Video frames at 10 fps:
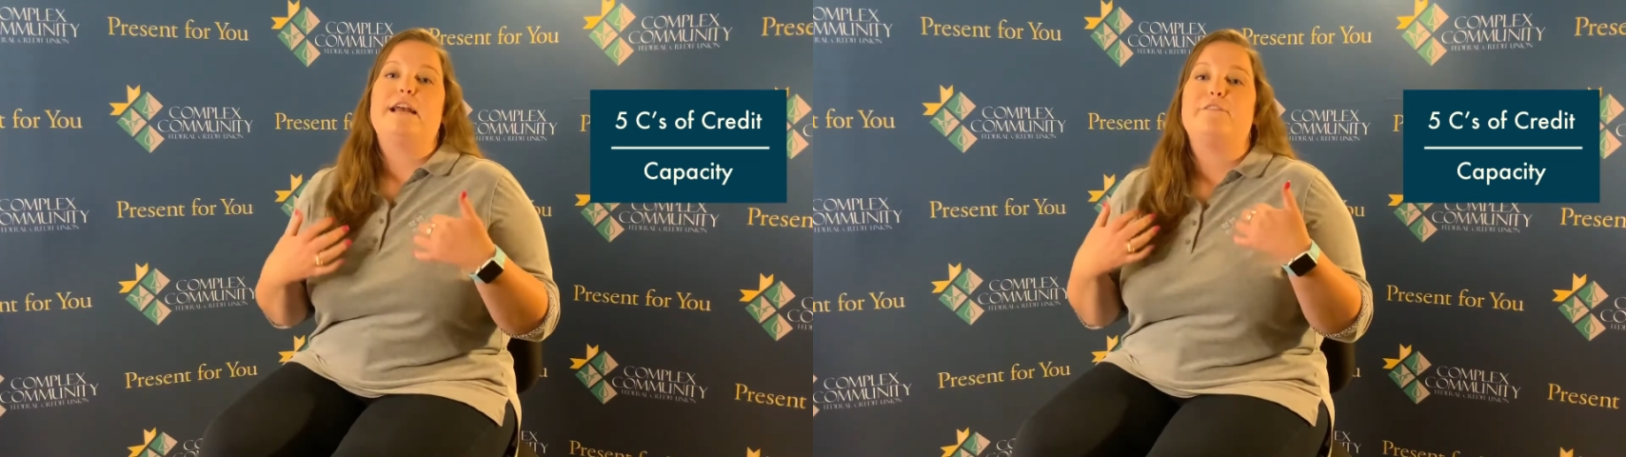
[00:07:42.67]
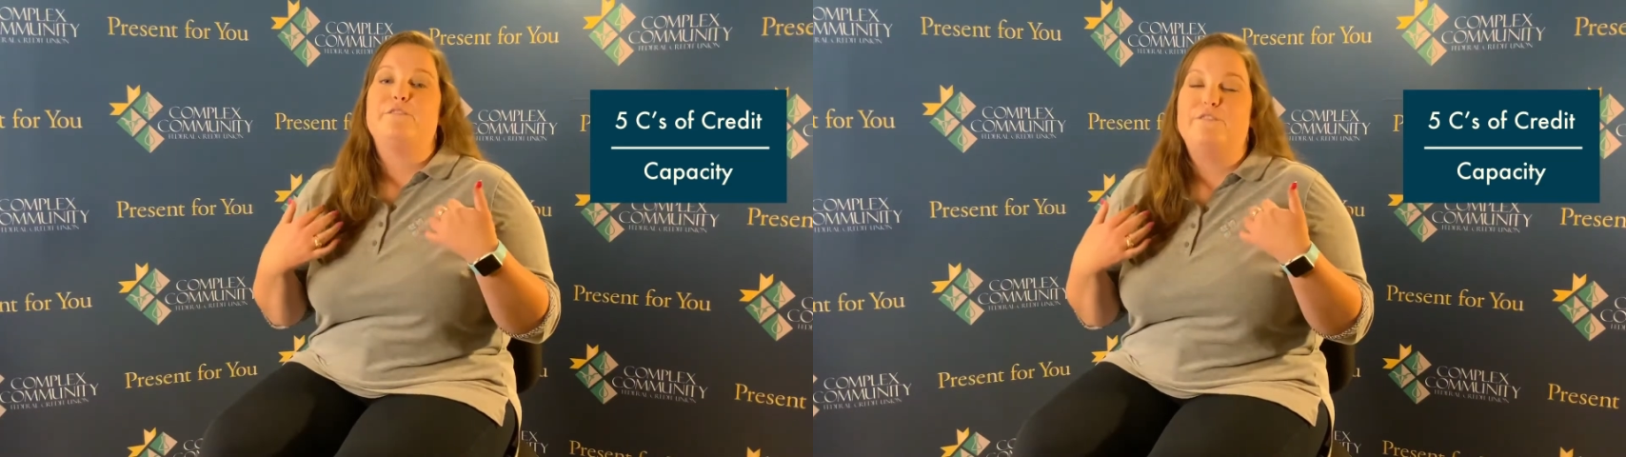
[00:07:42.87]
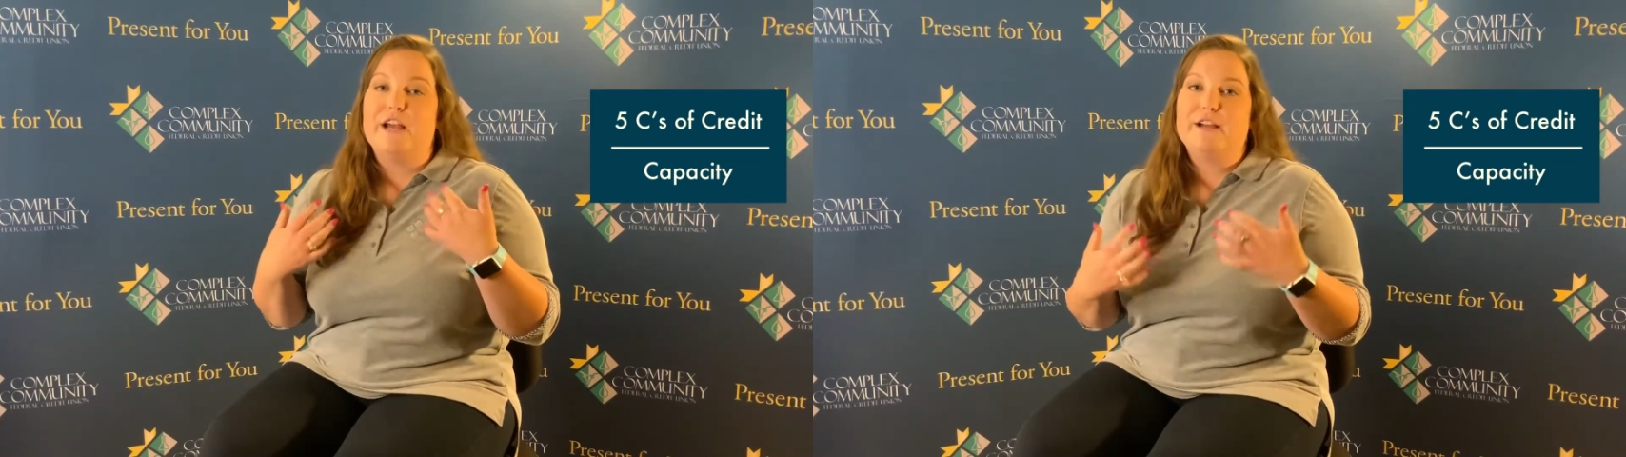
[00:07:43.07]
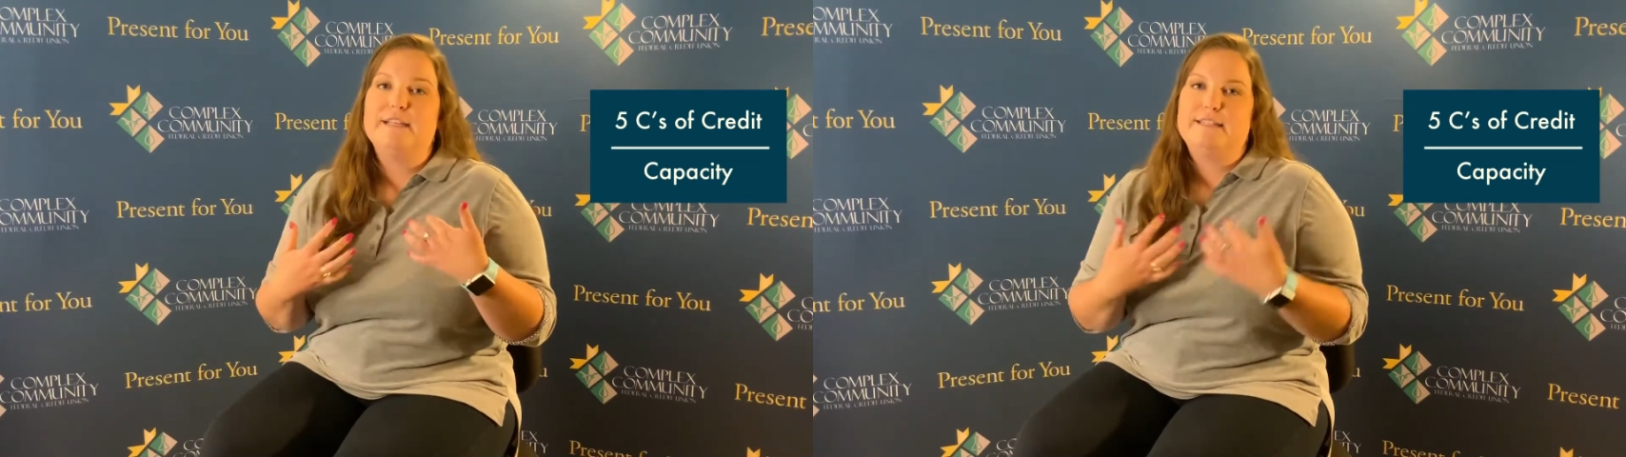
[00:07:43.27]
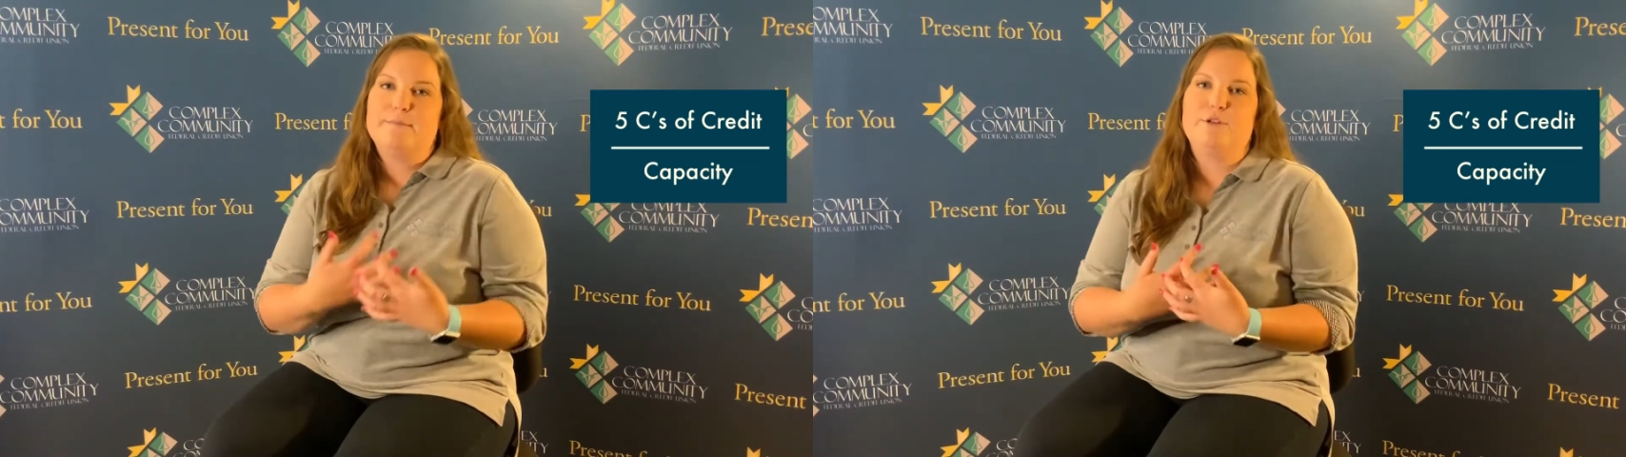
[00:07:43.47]
Very
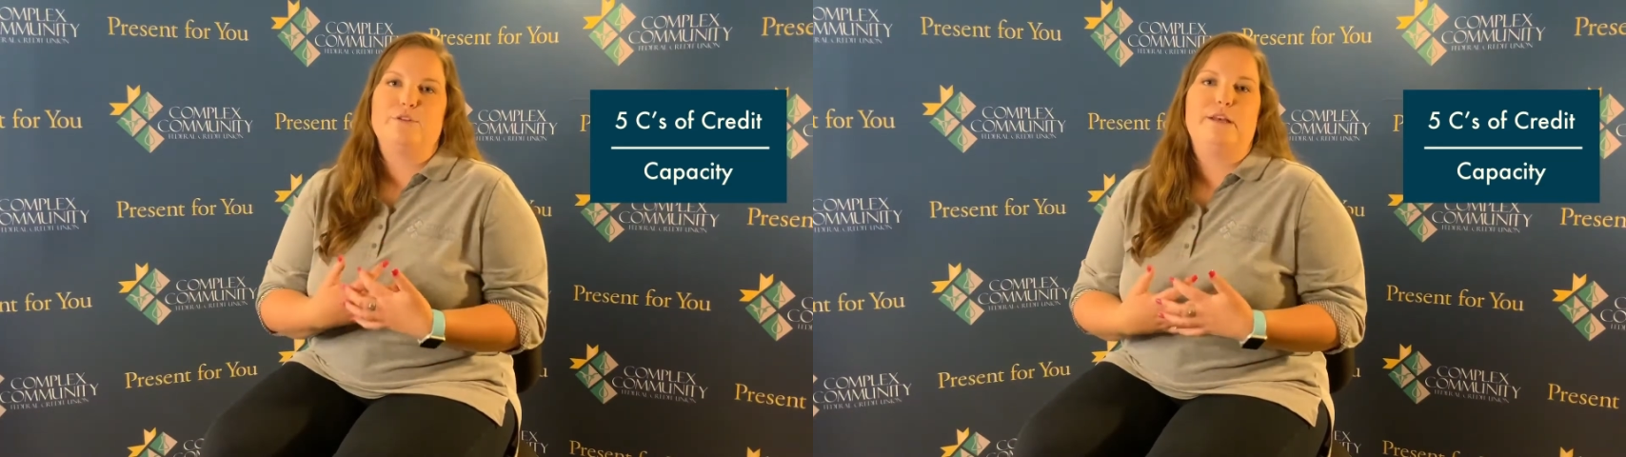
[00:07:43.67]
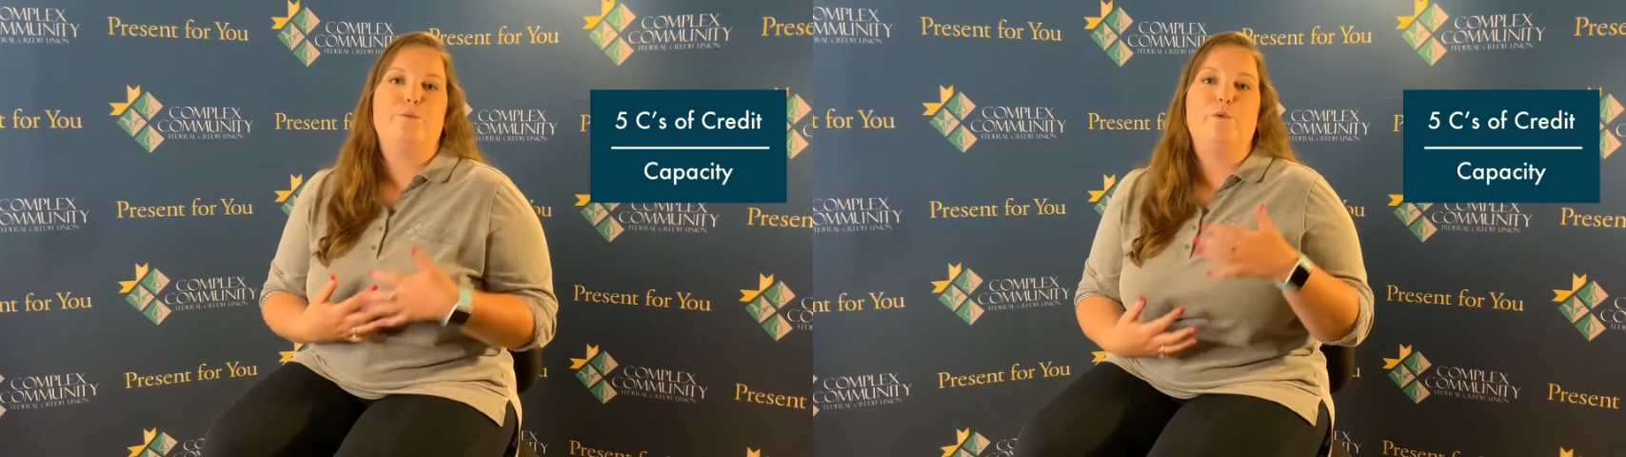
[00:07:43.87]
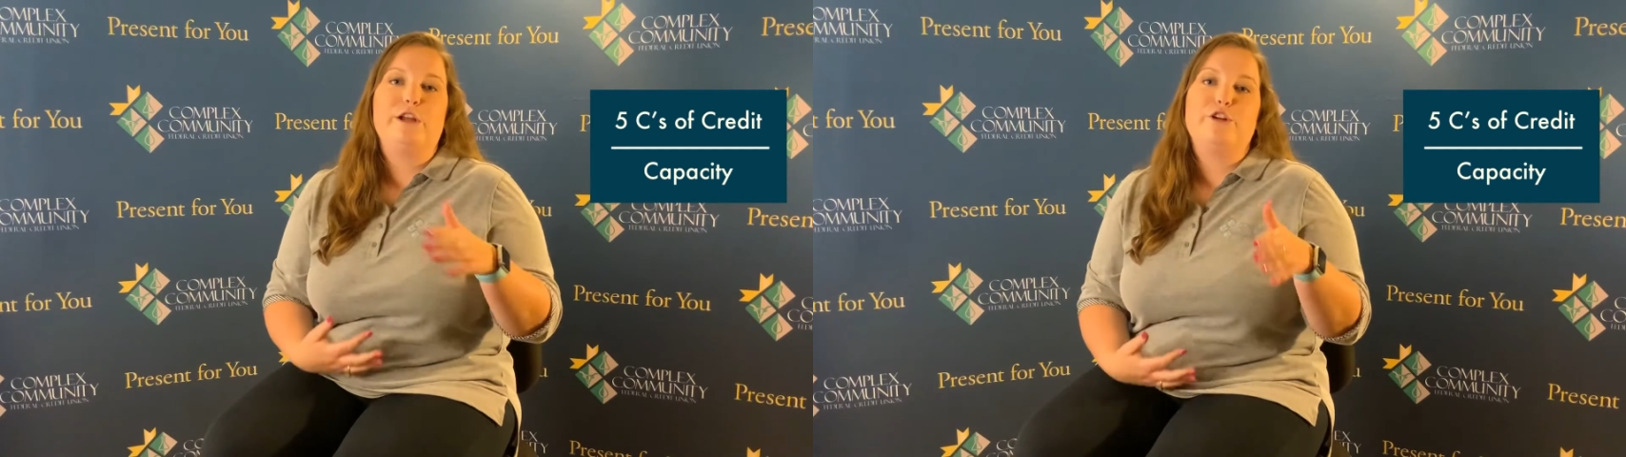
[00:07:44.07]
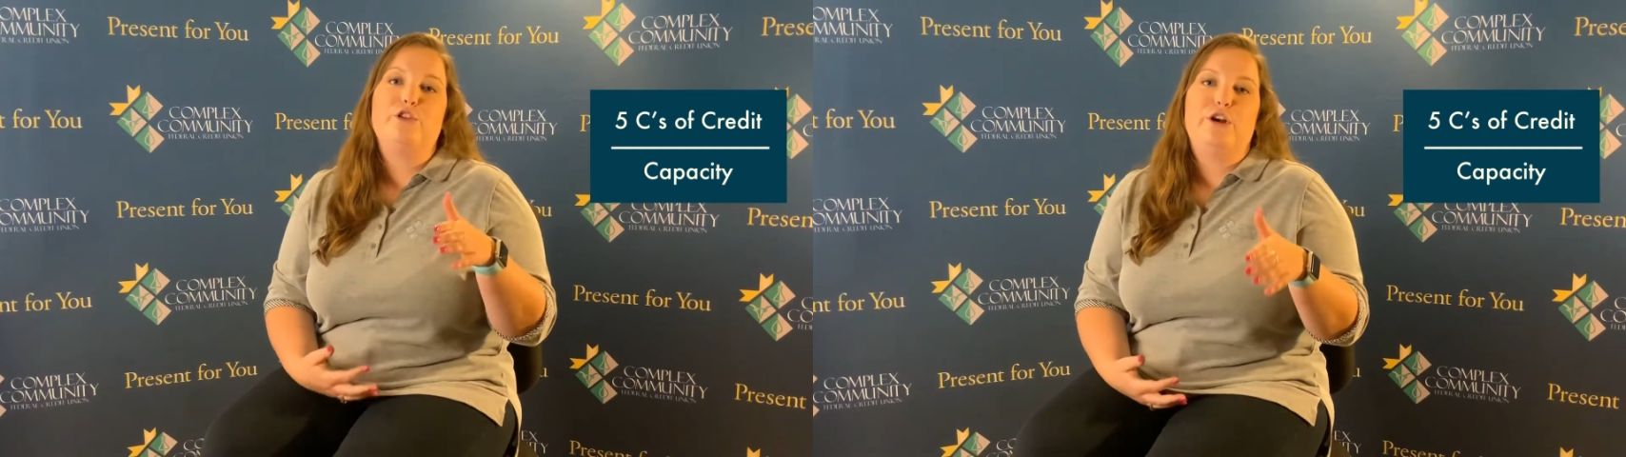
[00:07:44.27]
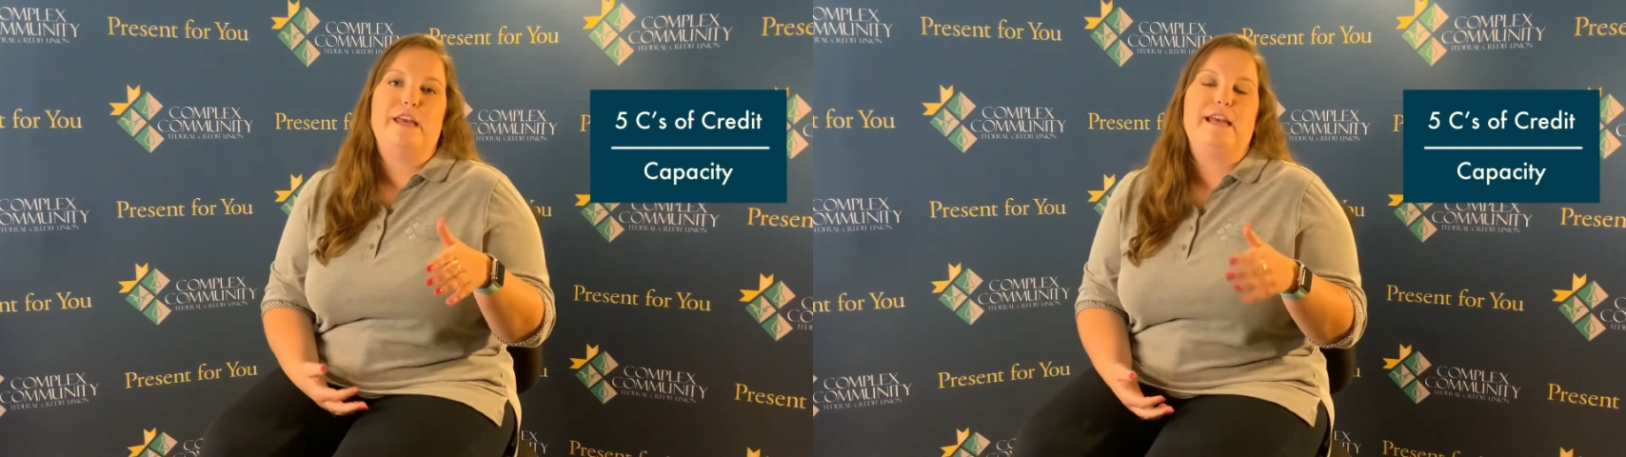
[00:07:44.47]
similarly, we're
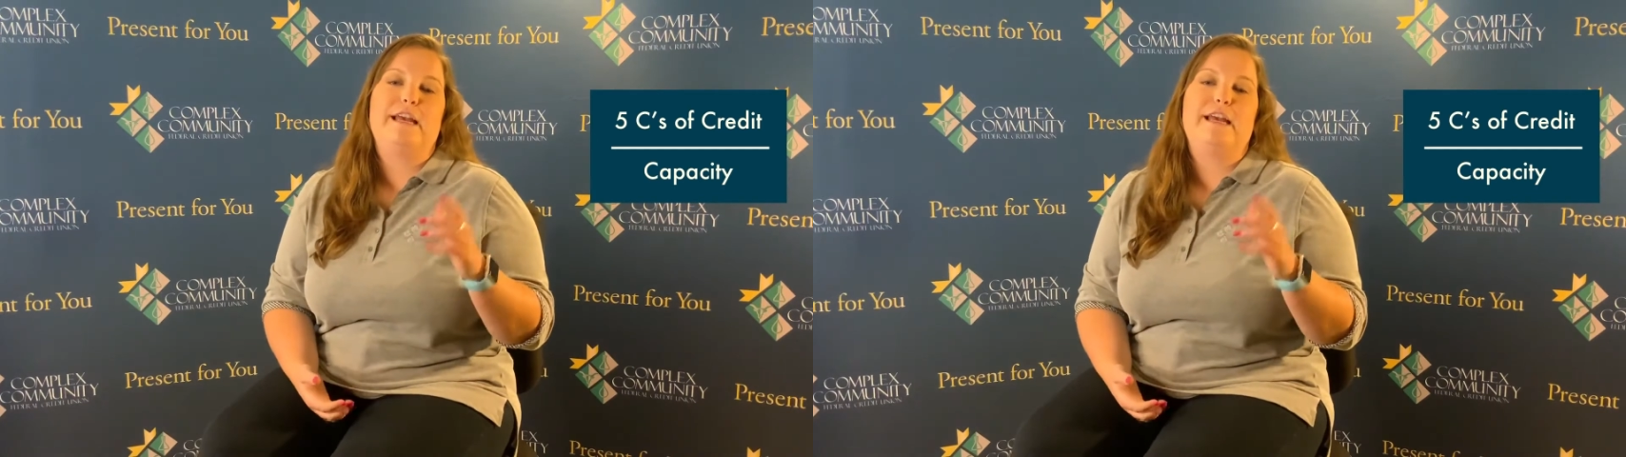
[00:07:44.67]
looking